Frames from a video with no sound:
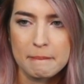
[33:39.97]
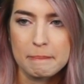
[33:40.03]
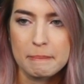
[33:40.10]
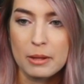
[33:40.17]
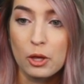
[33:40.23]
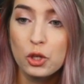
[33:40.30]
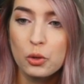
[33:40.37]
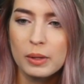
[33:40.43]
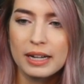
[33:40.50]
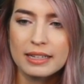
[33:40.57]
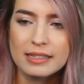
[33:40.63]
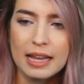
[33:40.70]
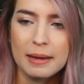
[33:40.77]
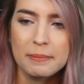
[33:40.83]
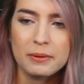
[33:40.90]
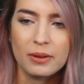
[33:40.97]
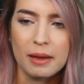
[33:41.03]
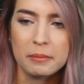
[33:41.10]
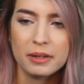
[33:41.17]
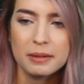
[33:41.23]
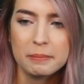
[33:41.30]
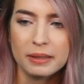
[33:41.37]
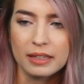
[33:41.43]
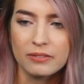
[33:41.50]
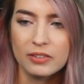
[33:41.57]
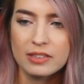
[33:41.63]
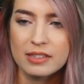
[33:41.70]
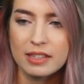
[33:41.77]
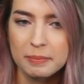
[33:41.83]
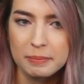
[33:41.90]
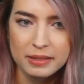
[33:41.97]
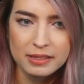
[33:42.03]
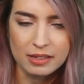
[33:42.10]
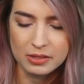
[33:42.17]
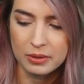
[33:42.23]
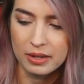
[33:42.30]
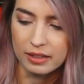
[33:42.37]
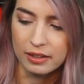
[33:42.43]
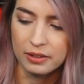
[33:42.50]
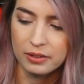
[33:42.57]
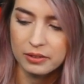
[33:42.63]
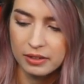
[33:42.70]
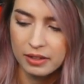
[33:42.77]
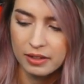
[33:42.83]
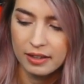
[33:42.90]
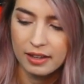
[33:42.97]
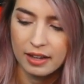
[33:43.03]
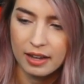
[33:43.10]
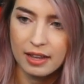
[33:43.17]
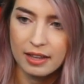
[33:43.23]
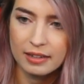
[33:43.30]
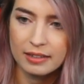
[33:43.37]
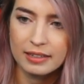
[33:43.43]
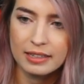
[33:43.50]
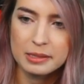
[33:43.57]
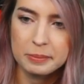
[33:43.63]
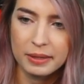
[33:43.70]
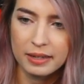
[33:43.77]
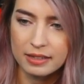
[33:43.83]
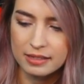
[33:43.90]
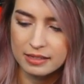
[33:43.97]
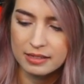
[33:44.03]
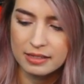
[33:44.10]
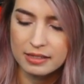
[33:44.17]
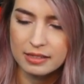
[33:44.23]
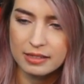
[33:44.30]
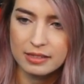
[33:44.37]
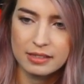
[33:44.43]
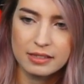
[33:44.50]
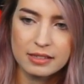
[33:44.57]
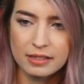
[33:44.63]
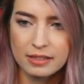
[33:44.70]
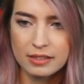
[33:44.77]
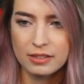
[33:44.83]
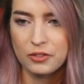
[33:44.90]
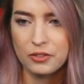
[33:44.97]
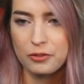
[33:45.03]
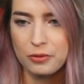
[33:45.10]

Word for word: You would accept? Okay, I'm gonna believe you, Sleepless. Also, hello. And it's because you've...